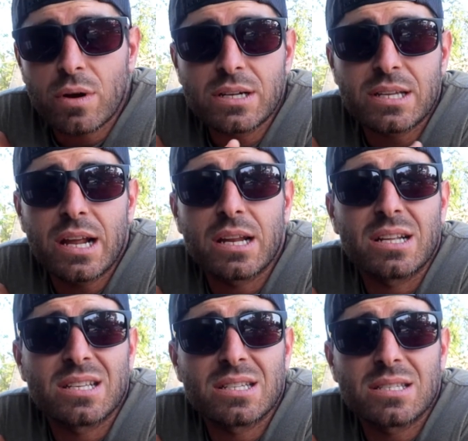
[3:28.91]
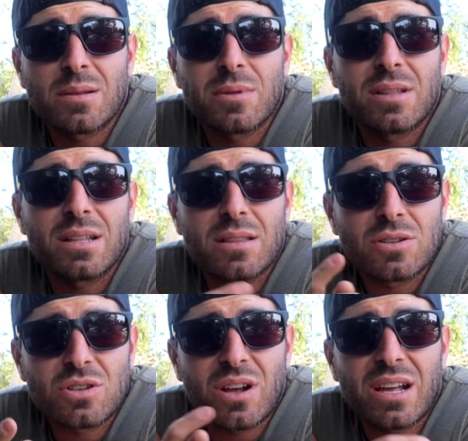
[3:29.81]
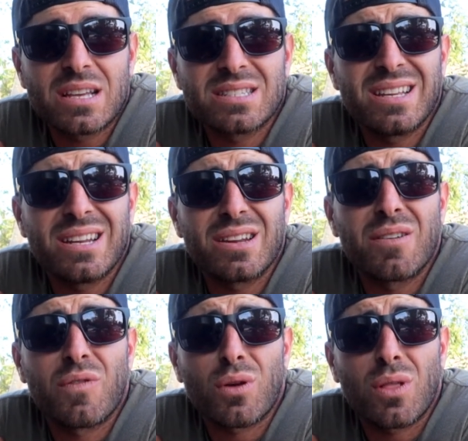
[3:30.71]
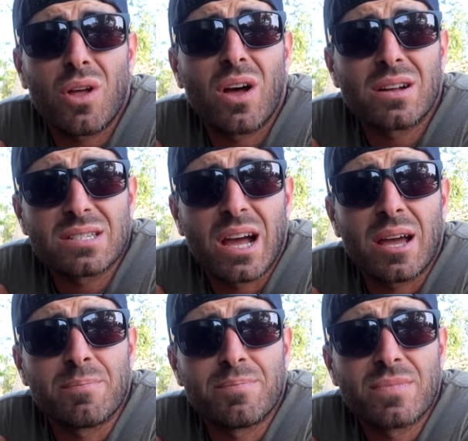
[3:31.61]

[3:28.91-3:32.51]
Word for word: we're excited because it's something that the truck has needed for a long time.